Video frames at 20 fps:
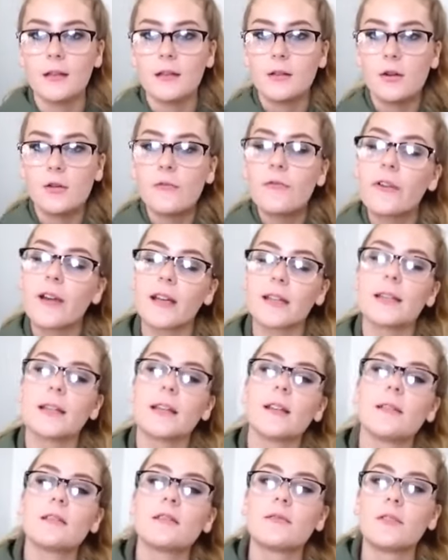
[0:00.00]
Don't forget to
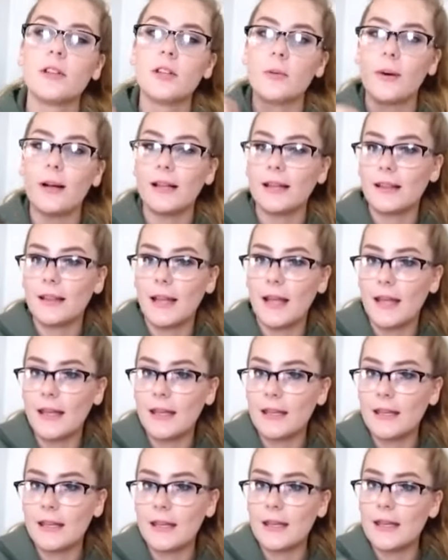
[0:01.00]
give this video a
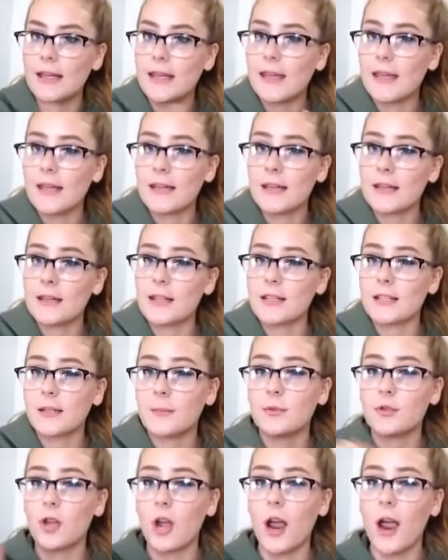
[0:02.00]
like and
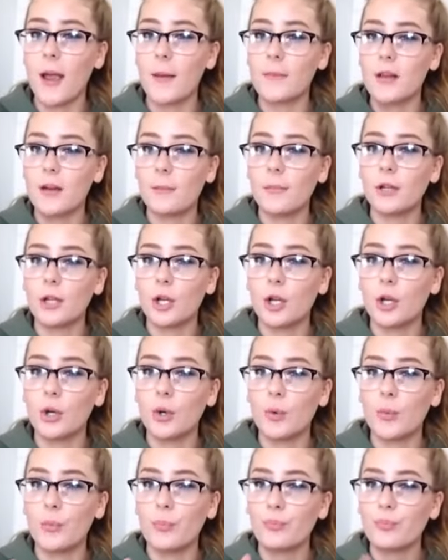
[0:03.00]
subscribe down
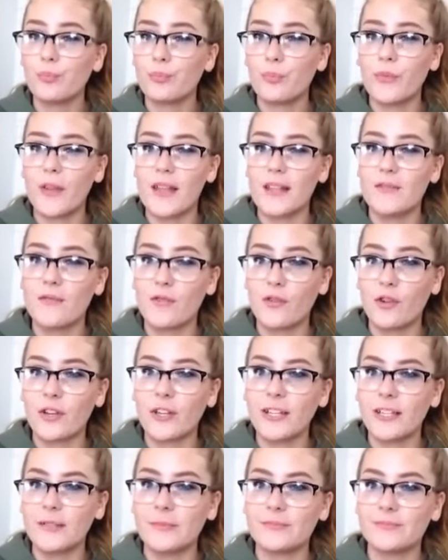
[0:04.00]
below. It's
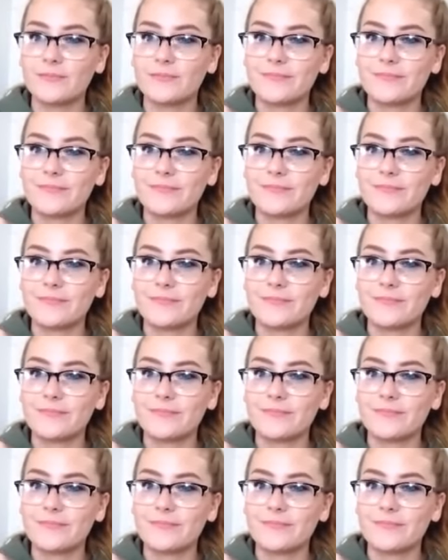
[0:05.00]
free.